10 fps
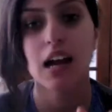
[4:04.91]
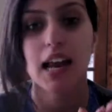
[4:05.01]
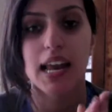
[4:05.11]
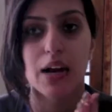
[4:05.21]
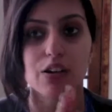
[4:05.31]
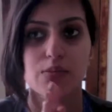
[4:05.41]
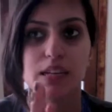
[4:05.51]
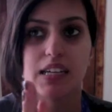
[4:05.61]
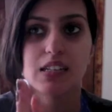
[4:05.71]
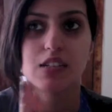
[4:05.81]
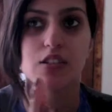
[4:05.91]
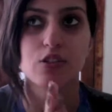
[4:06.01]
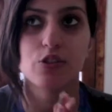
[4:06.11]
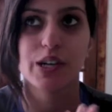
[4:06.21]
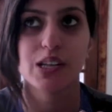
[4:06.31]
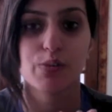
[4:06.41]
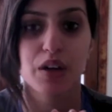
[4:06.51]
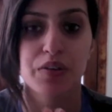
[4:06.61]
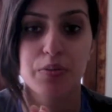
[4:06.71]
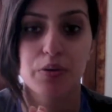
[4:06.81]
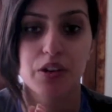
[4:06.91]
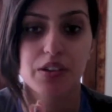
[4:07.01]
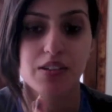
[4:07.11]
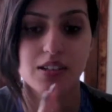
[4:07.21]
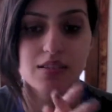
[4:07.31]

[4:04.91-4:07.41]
allowing me to create the perfect product.